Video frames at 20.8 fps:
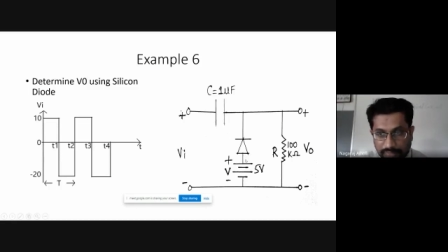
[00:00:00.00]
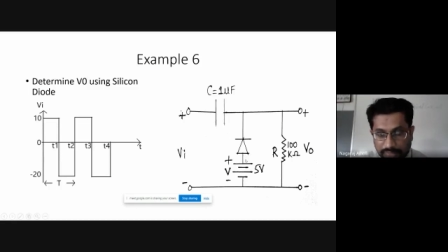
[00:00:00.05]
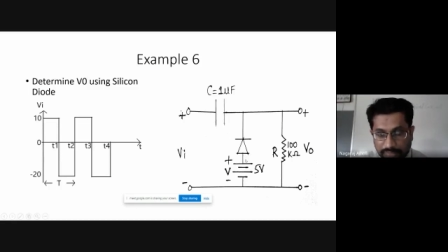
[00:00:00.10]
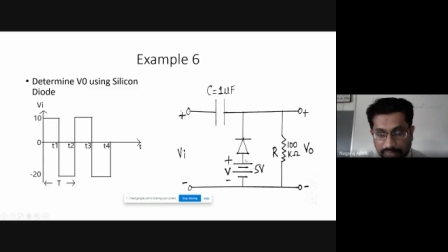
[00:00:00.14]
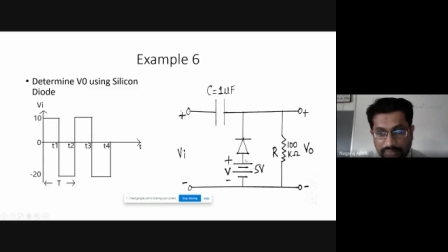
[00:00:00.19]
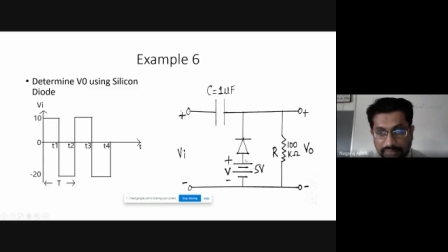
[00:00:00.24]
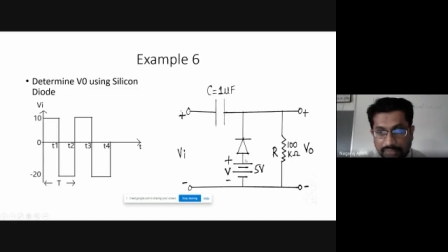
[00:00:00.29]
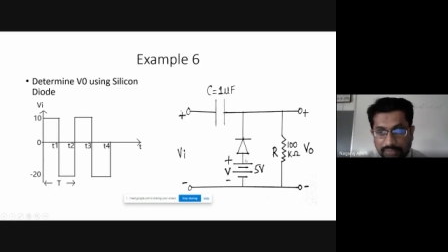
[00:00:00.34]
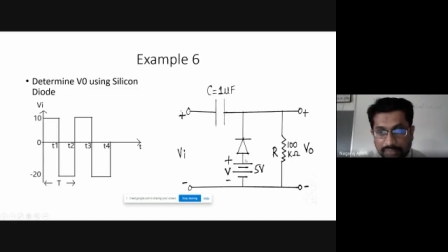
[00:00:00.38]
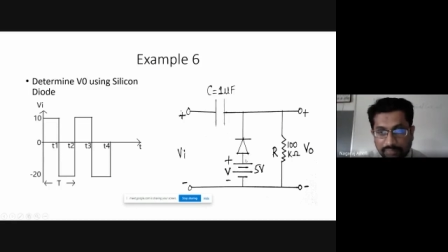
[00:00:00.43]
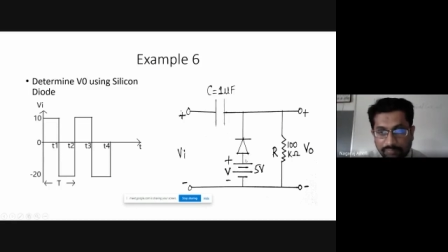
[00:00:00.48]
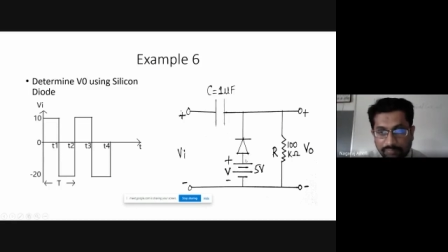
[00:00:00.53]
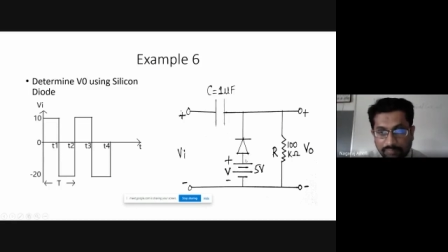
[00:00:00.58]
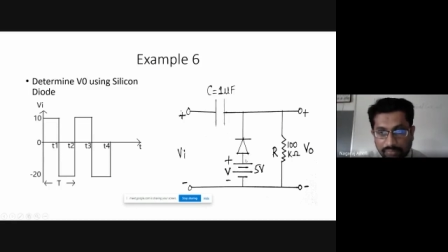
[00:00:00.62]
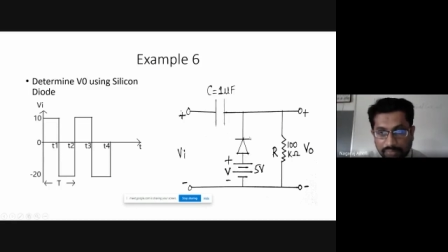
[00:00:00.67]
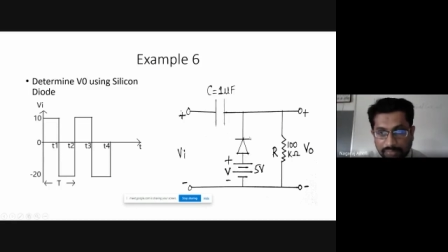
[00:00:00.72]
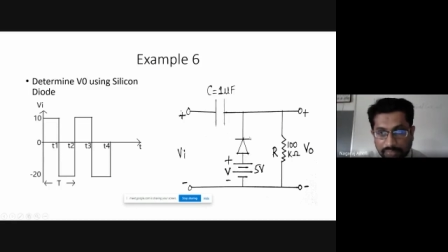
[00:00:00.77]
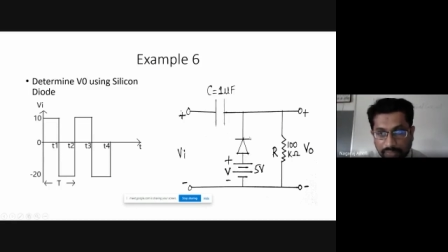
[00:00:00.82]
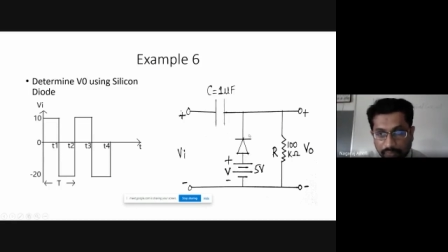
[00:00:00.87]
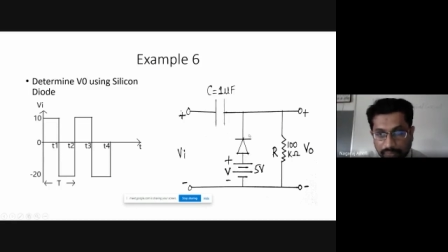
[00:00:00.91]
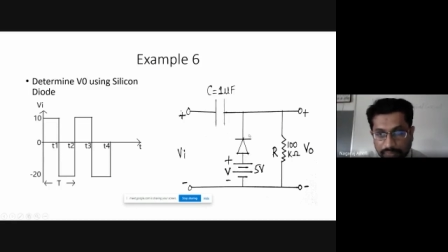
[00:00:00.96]
Correct?
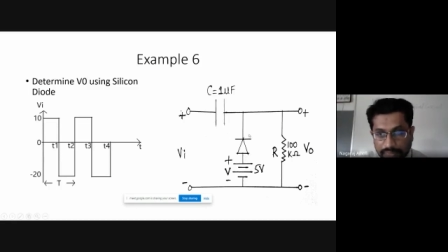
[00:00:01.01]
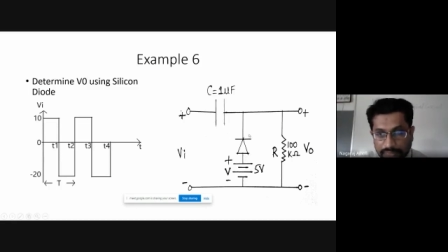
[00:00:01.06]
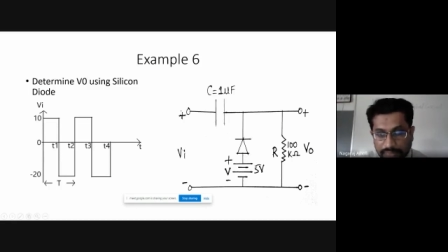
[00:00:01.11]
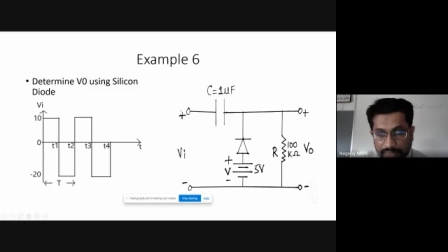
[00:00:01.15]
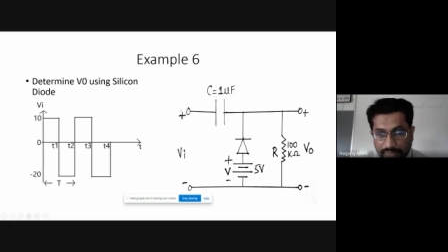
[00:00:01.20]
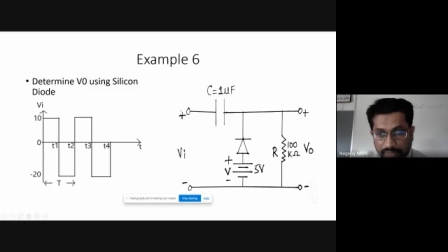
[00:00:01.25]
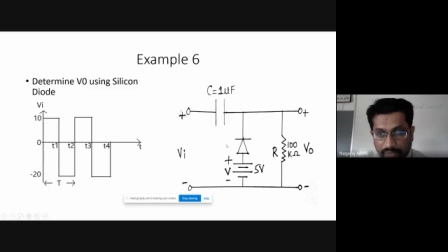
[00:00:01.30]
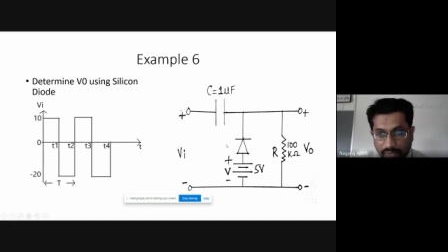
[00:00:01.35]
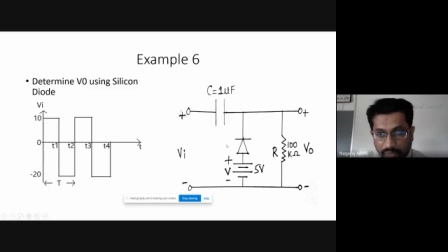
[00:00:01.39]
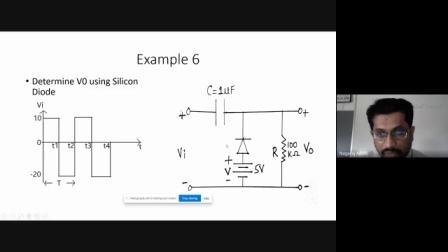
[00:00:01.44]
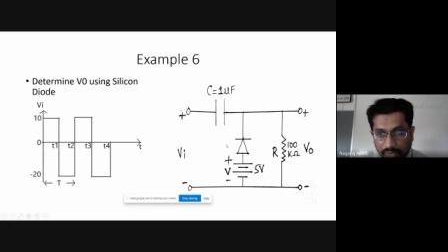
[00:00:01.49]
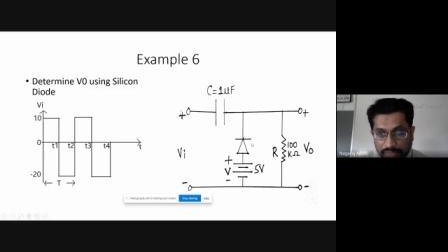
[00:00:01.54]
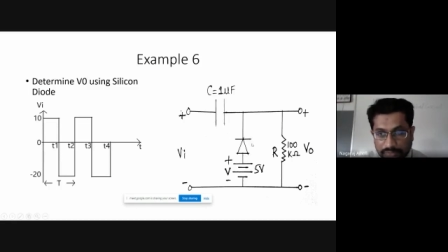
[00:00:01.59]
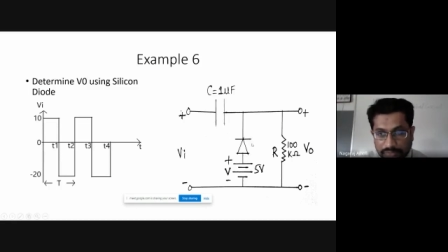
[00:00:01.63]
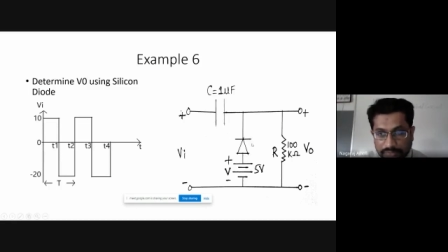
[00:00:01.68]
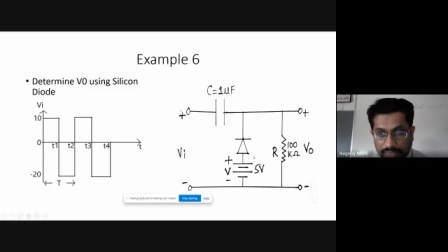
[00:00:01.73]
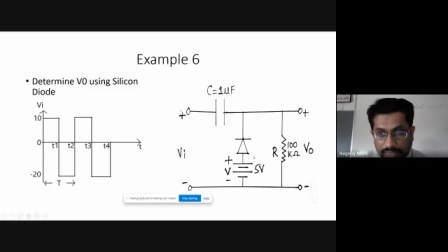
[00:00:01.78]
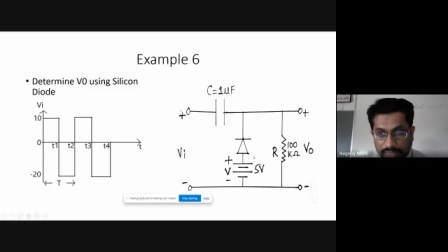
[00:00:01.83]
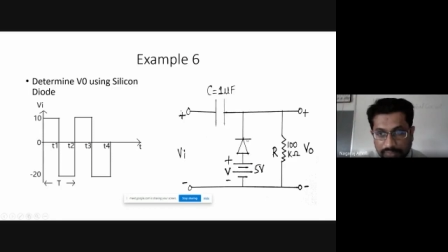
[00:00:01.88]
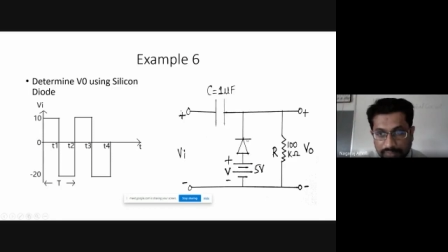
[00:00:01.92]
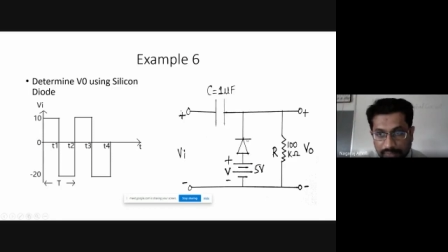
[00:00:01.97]
When the diode is in the on
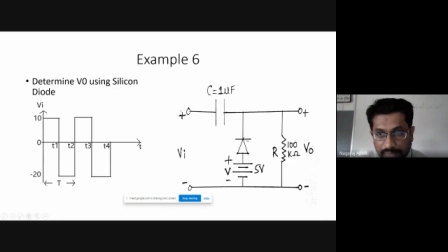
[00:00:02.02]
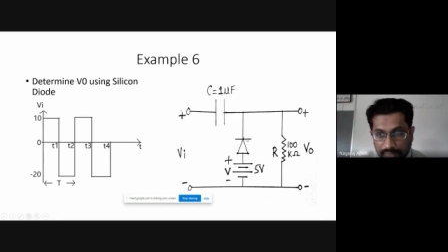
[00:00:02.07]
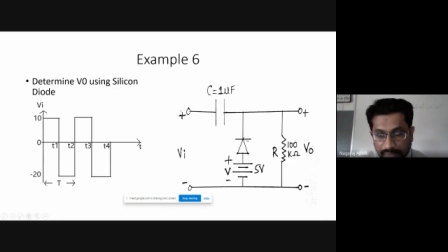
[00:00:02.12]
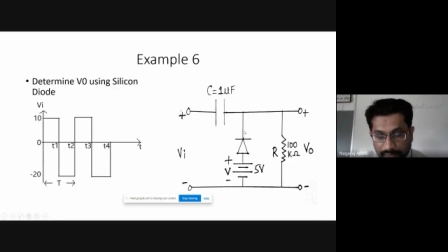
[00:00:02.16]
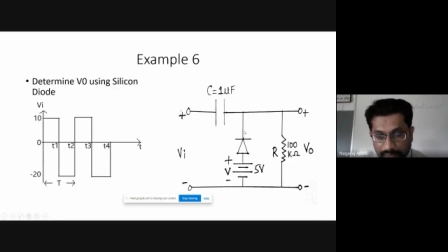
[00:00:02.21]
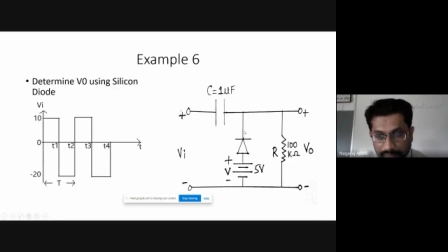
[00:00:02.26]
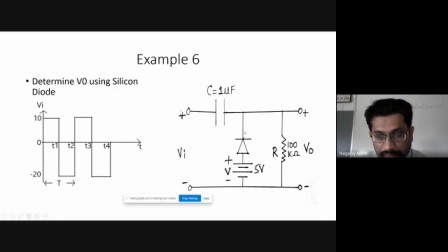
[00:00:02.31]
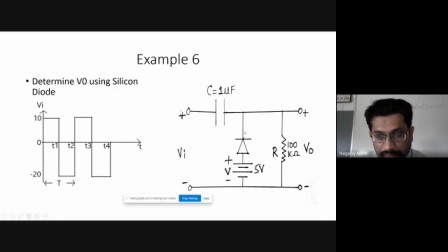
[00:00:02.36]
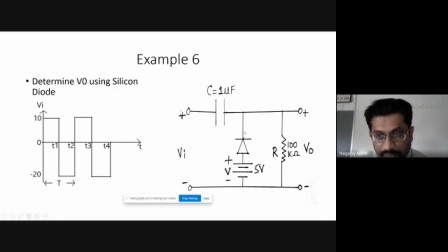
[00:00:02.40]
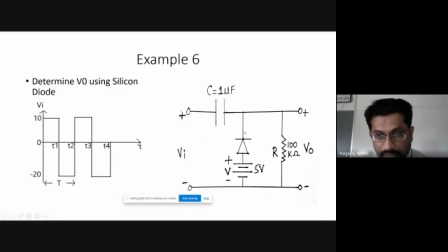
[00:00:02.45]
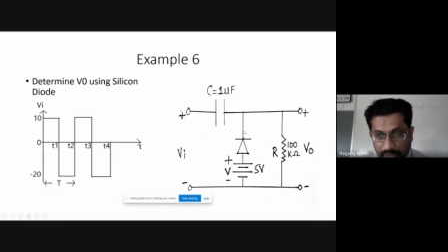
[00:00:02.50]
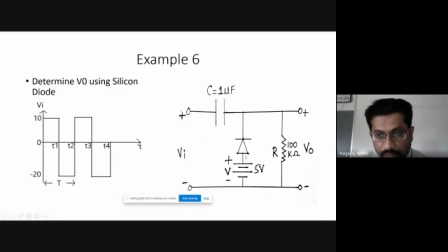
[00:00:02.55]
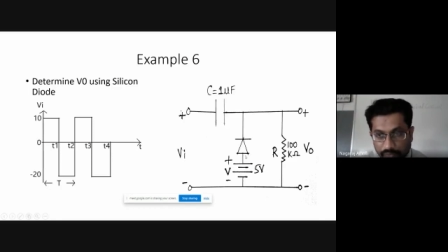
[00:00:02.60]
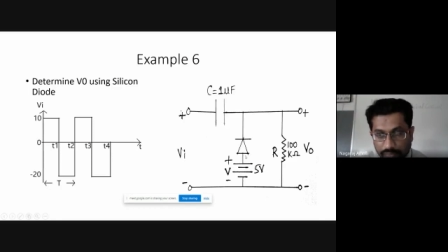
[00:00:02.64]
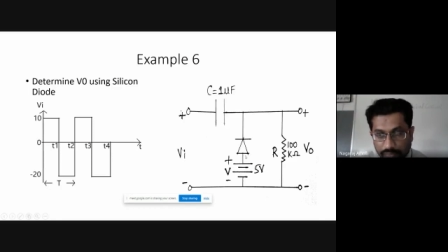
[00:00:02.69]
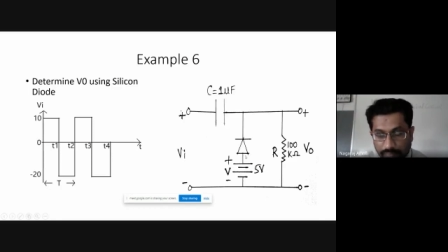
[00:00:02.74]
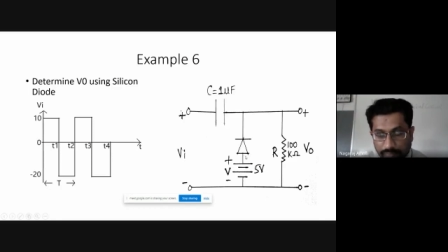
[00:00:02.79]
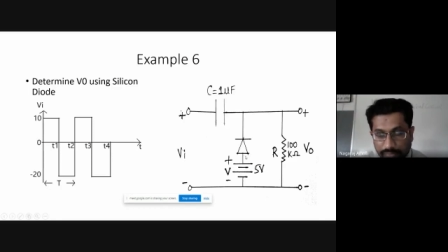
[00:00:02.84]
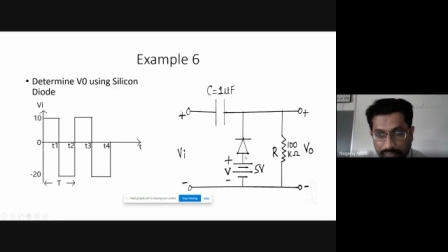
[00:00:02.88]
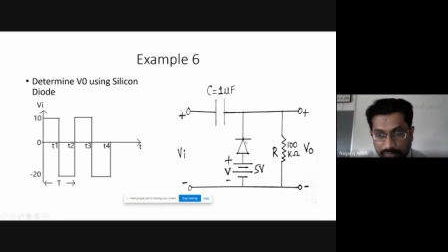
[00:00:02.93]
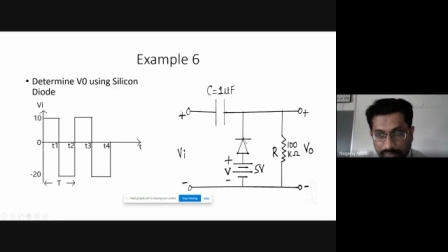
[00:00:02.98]
state, the diode
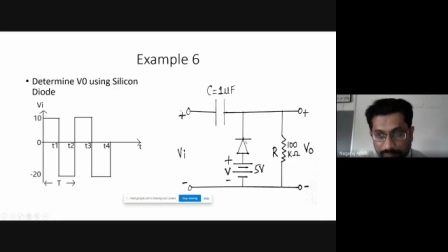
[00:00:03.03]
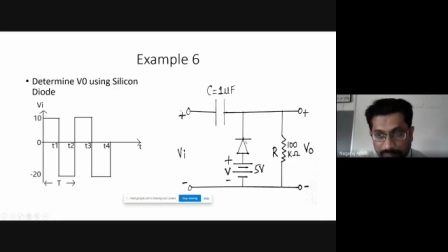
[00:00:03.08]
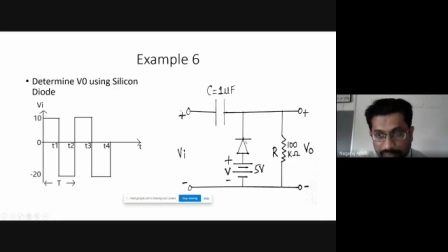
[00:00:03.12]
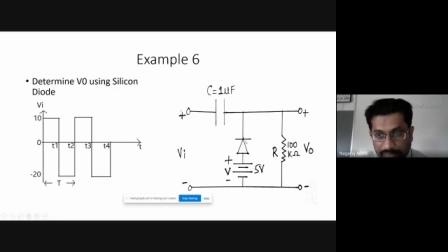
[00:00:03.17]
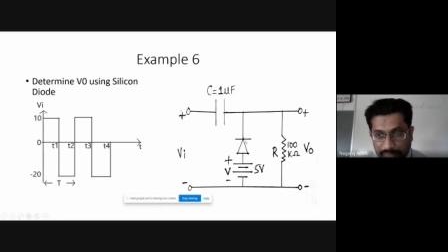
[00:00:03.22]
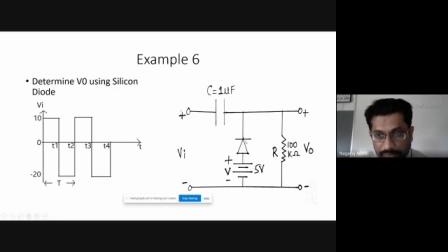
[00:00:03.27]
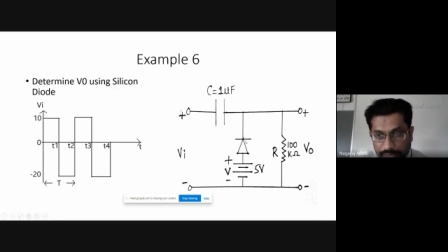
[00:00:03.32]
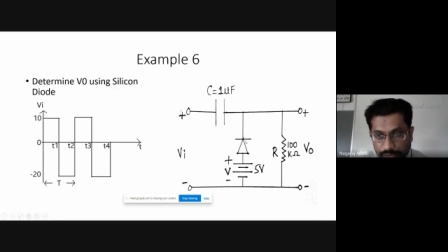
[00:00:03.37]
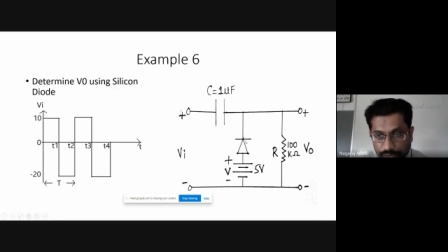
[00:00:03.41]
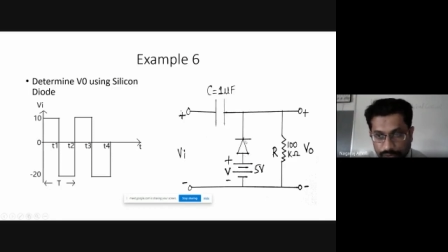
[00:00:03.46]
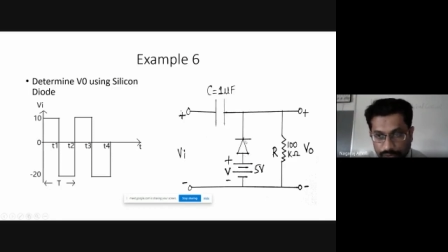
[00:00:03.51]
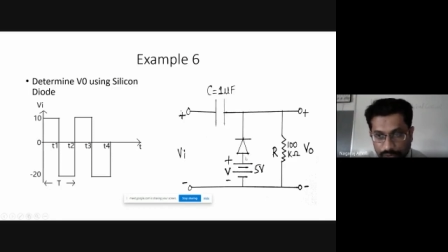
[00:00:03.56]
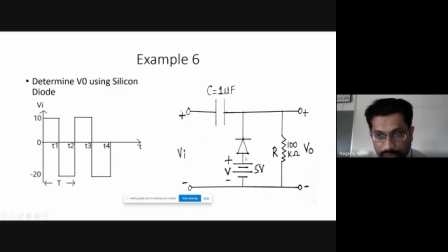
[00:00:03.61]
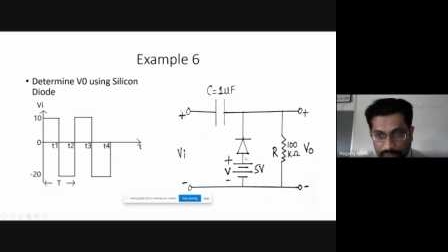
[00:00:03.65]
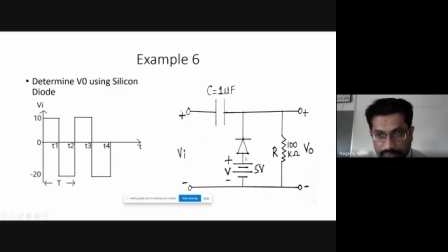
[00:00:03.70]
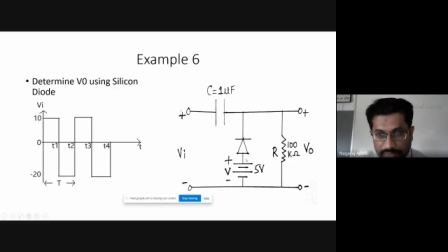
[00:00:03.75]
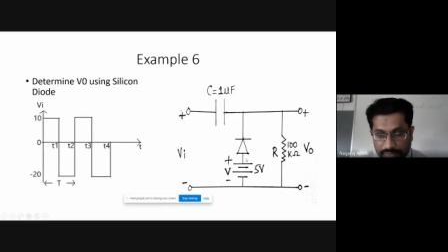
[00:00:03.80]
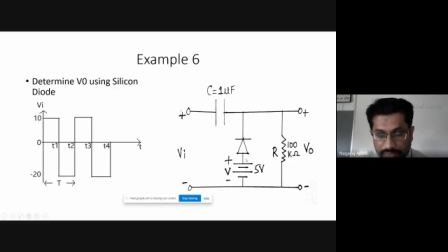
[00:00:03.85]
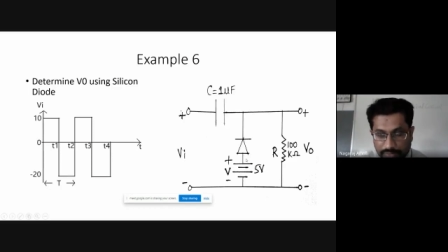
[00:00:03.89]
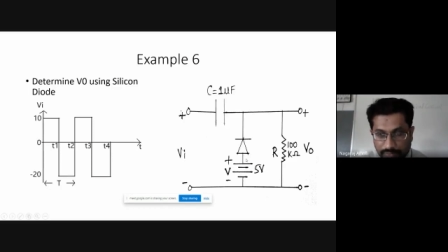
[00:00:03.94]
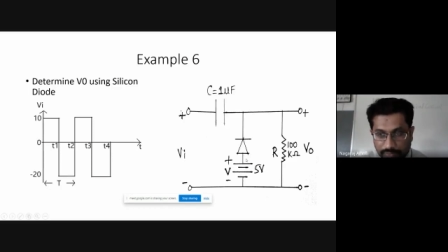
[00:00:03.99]
will become
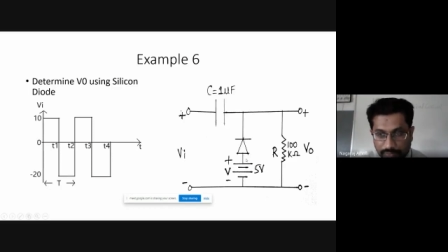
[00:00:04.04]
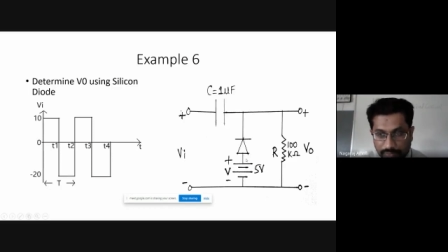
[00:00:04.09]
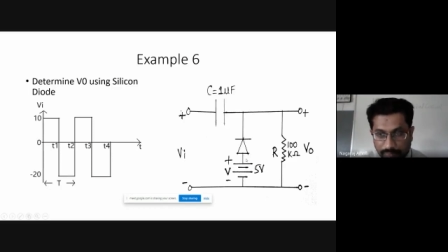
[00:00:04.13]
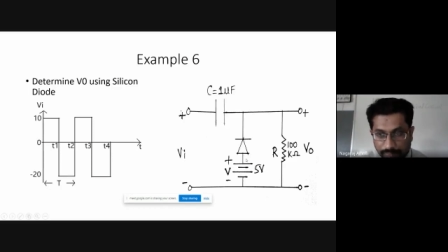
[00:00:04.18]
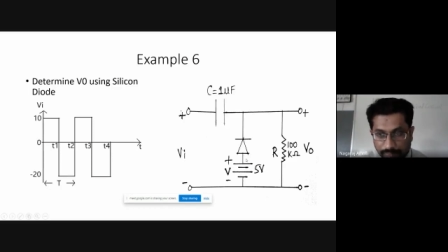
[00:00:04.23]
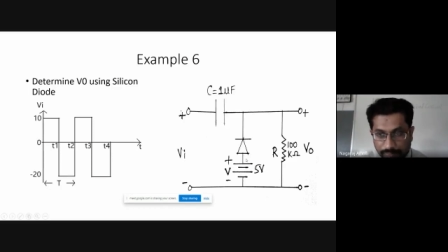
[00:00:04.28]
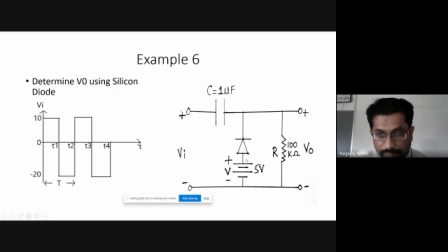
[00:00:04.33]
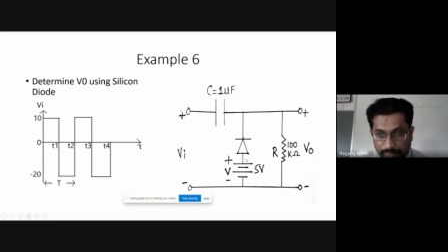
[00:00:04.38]
short circuit